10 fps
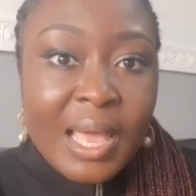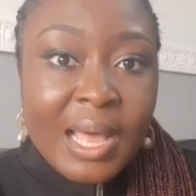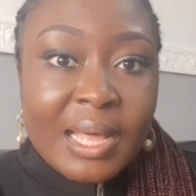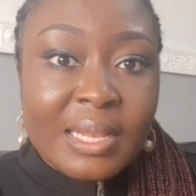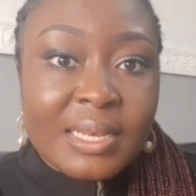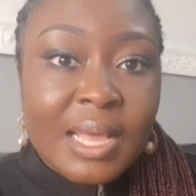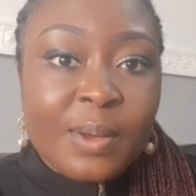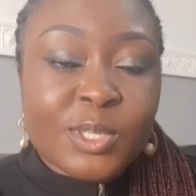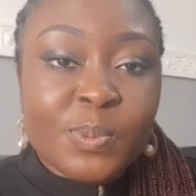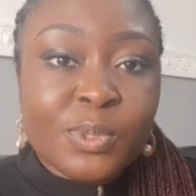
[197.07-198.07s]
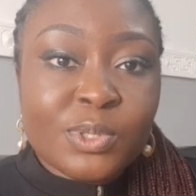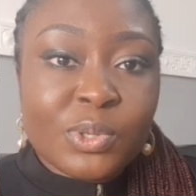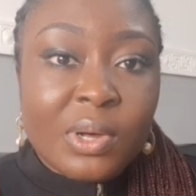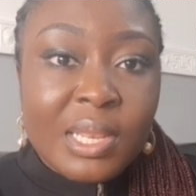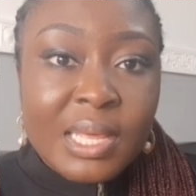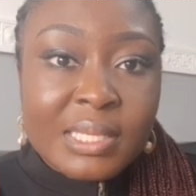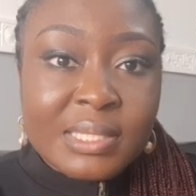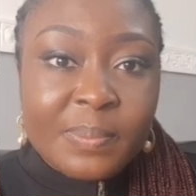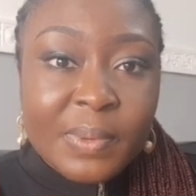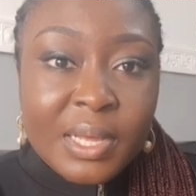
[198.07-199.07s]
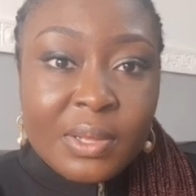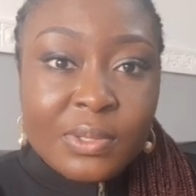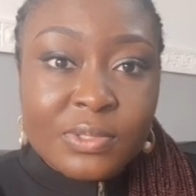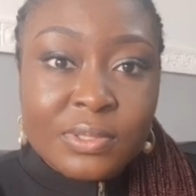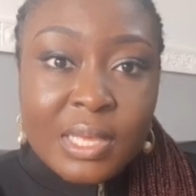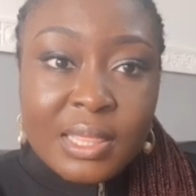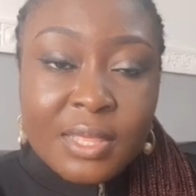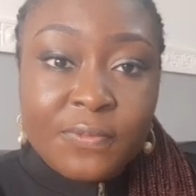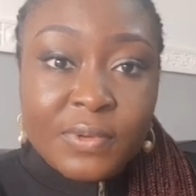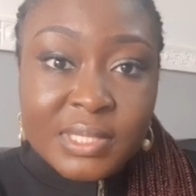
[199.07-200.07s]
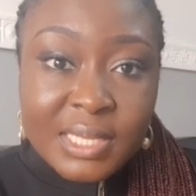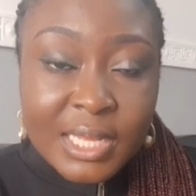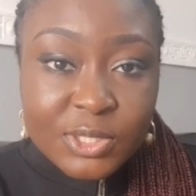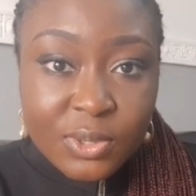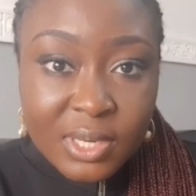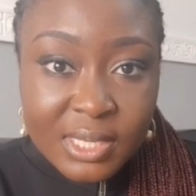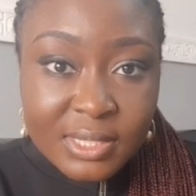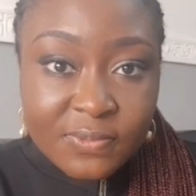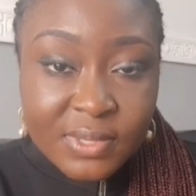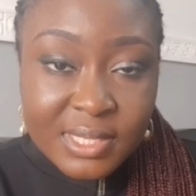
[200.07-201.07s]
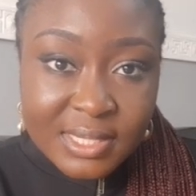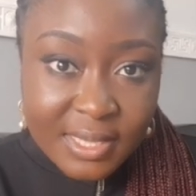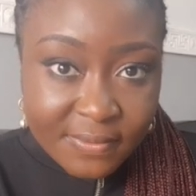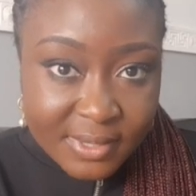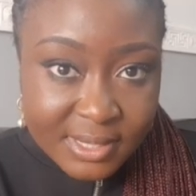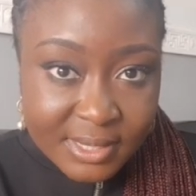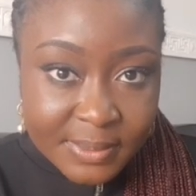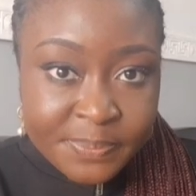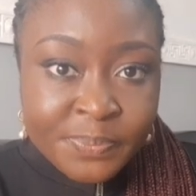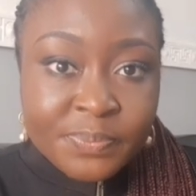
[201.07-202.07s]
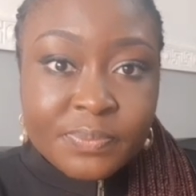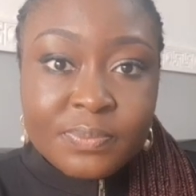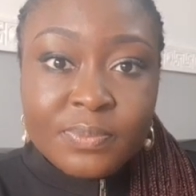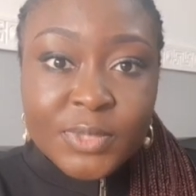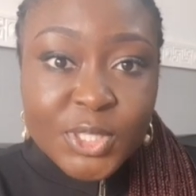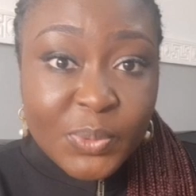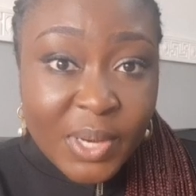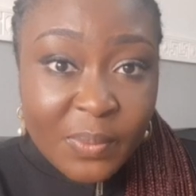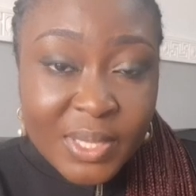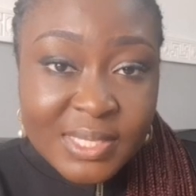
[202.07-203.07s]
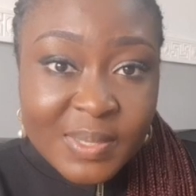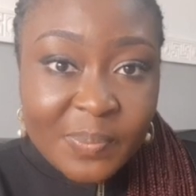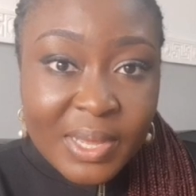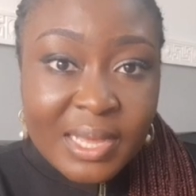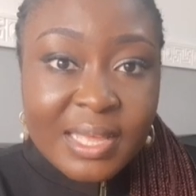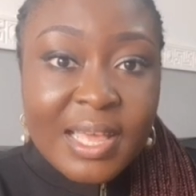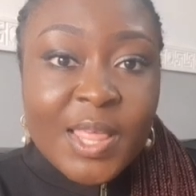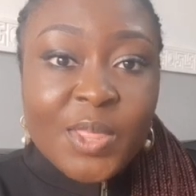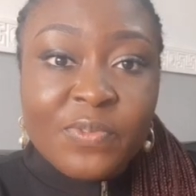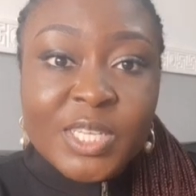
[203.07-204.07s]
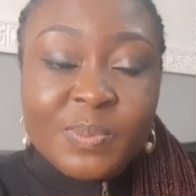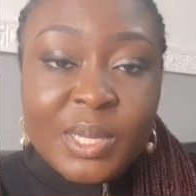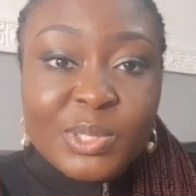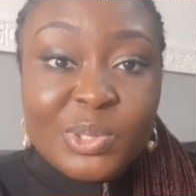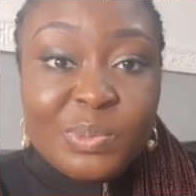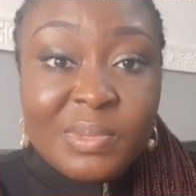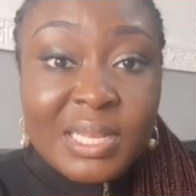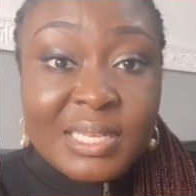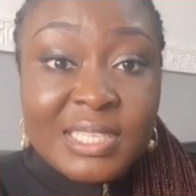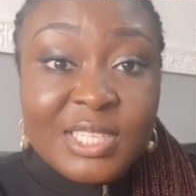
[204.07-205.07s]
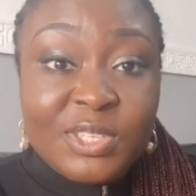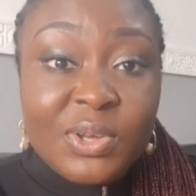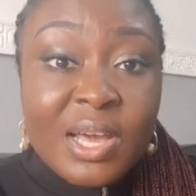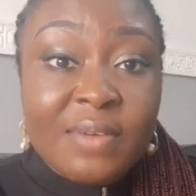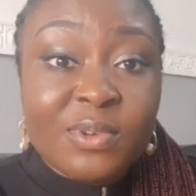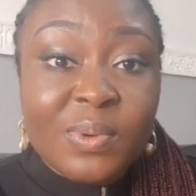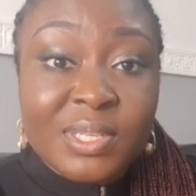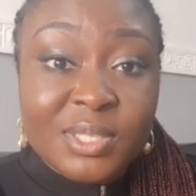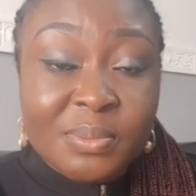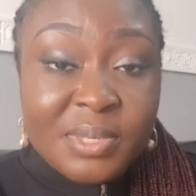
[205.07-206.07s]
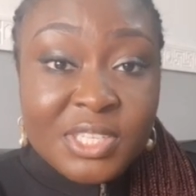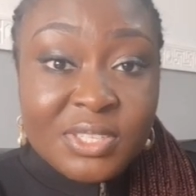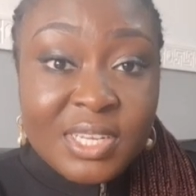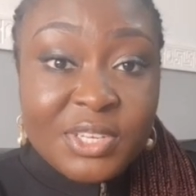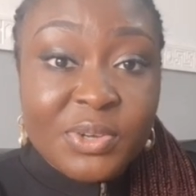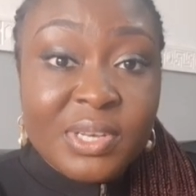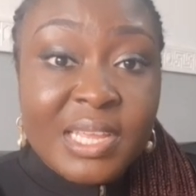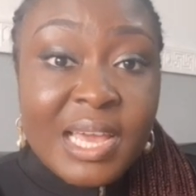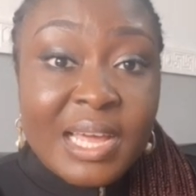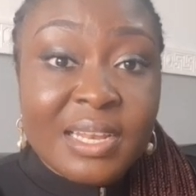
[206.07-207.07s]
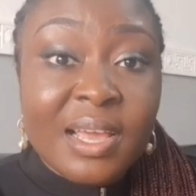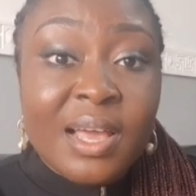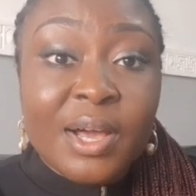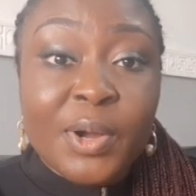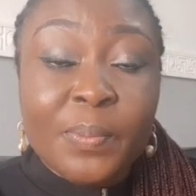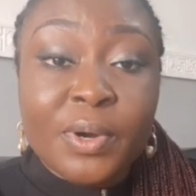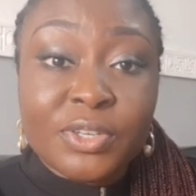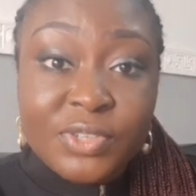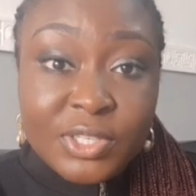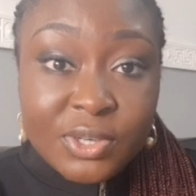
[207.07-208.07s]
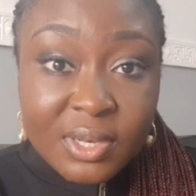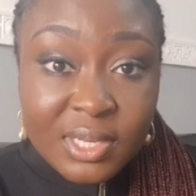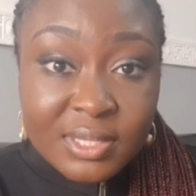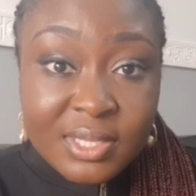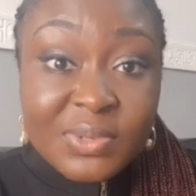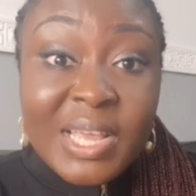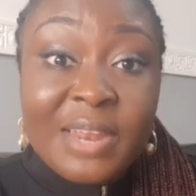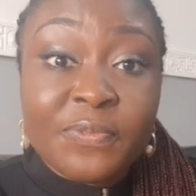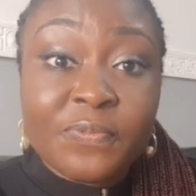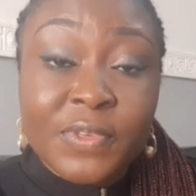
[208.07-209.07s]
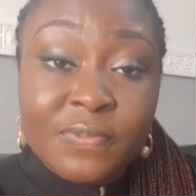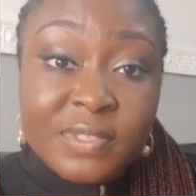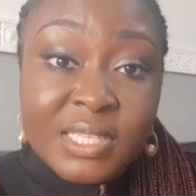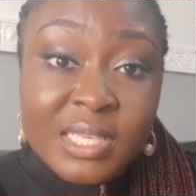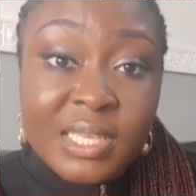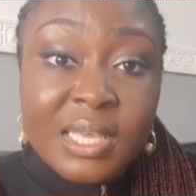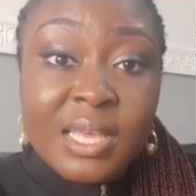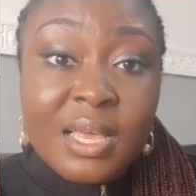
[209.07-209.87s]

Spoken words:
and I was supposed to collect about, I think, $49 for the service. So when I went to the bank, the first bank told me that they did not have lower denomination, that they only had $100. They only had $50